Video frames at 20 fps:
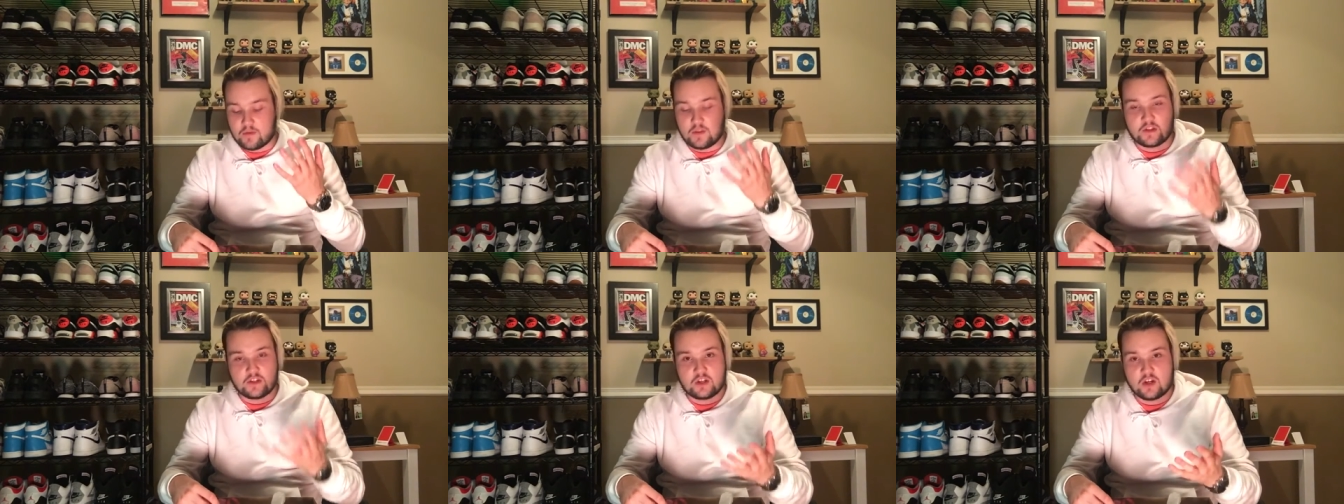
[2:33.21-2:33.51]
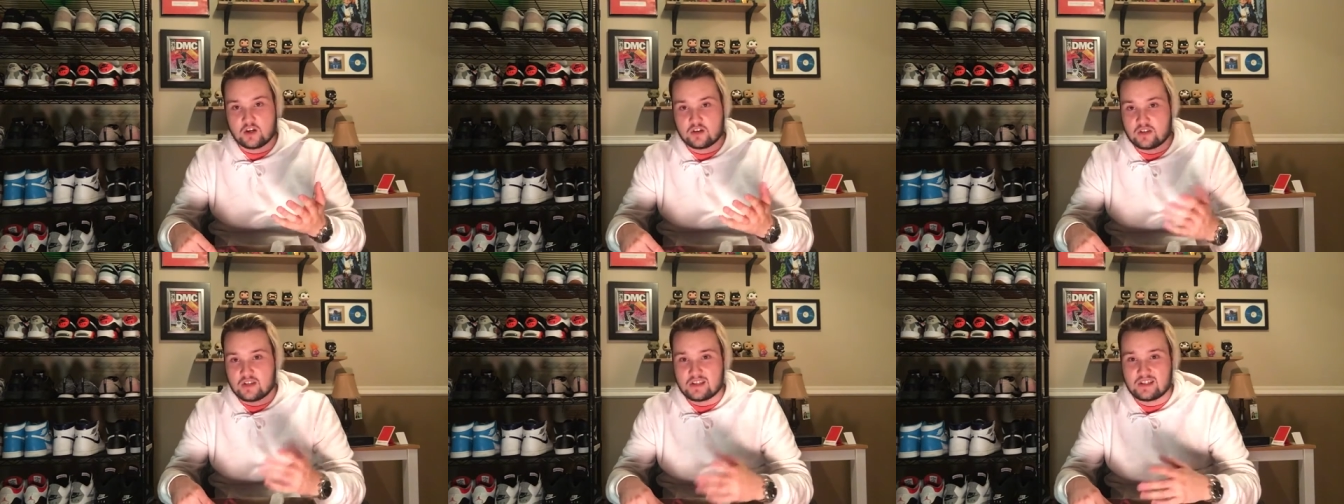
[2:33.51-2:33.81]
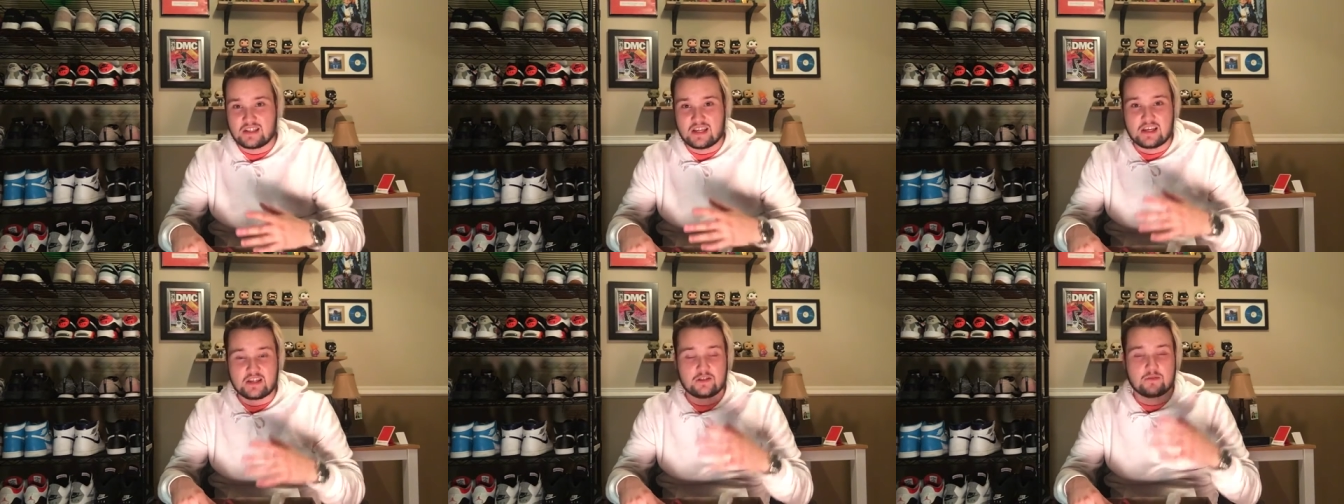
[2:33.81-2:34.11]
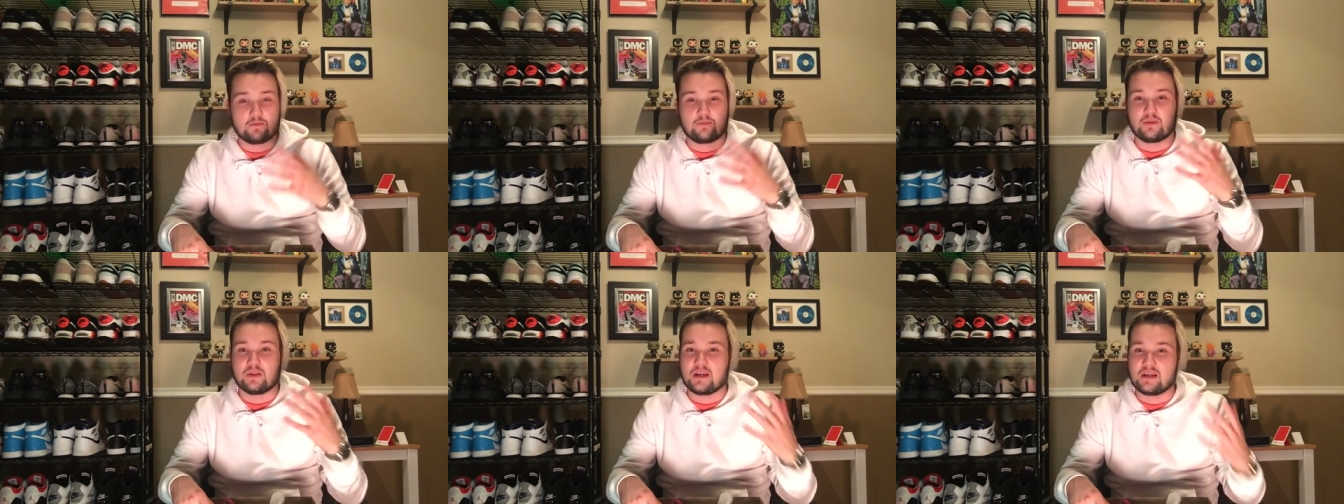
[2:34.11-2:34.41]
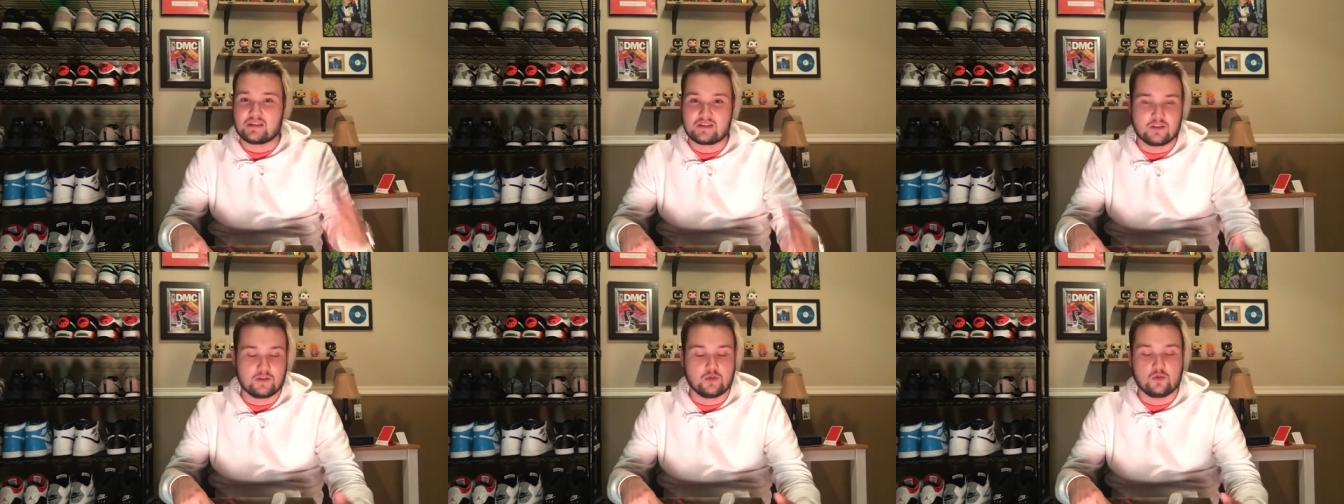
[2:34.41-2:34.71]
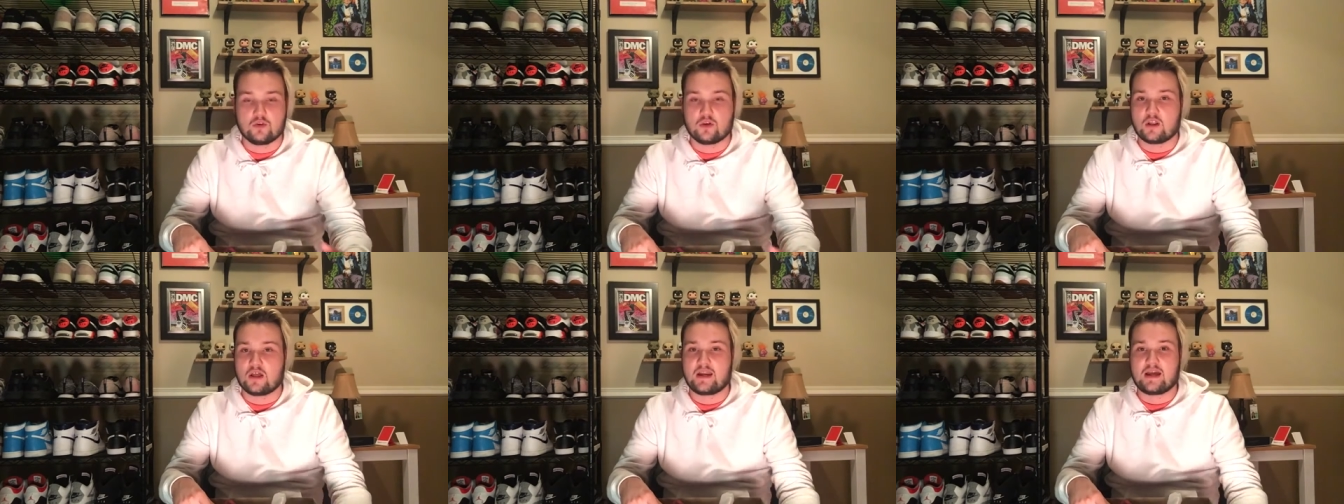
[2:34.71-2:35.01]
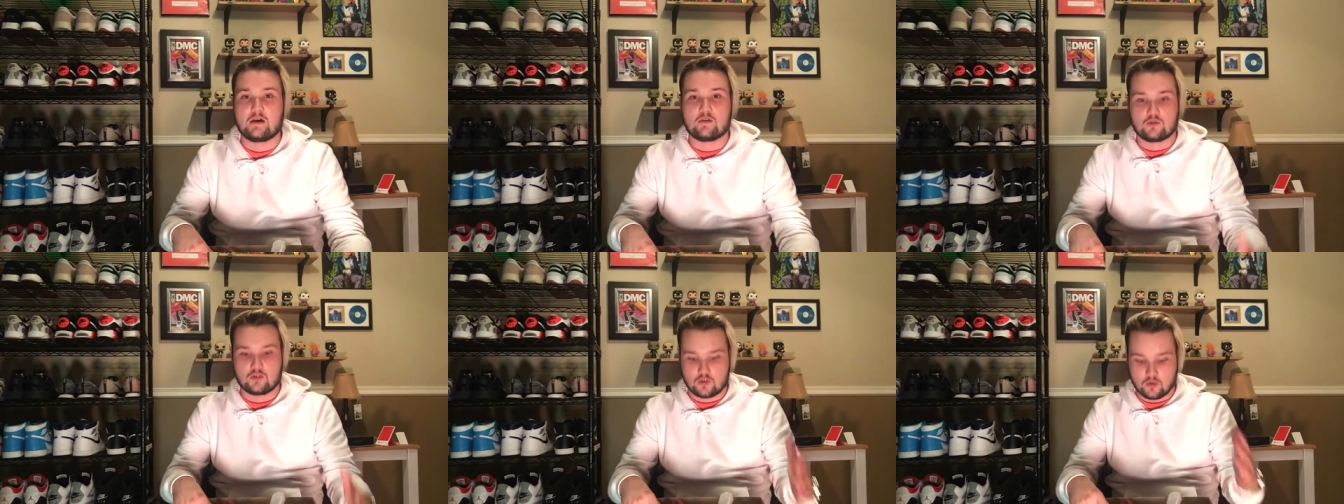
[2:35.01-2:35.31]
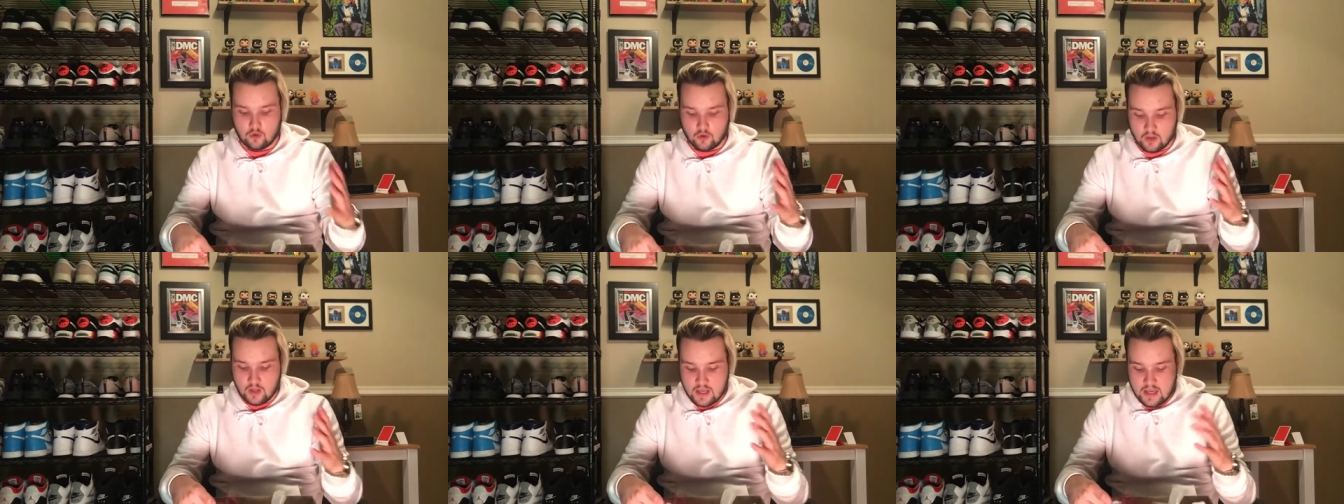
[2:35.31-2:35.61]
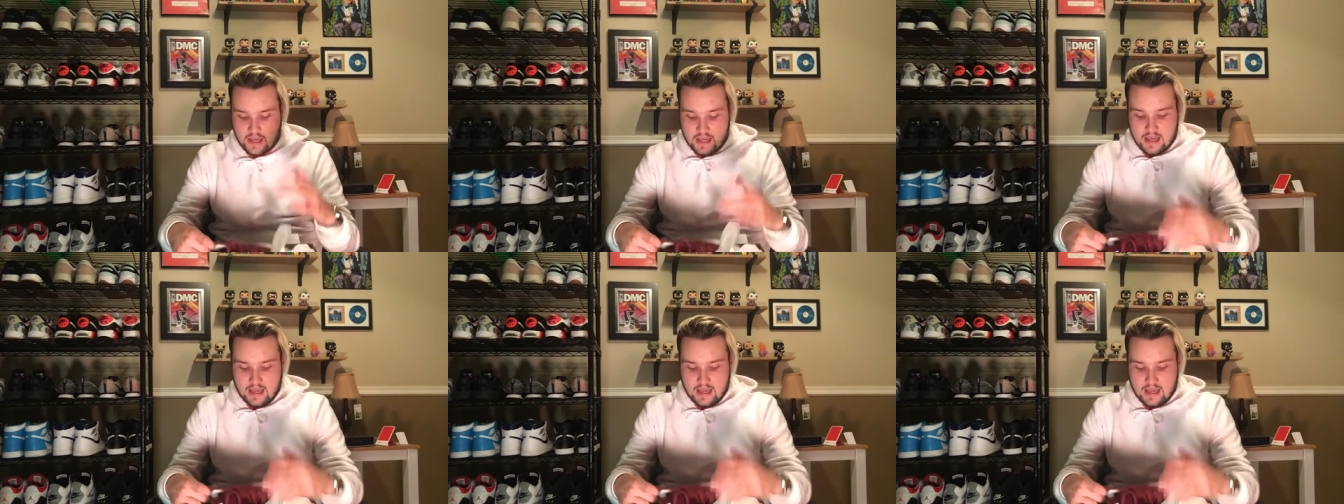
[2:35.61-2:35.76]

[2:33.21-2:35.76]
the tongue that stays in place, the Lunarlon outsole.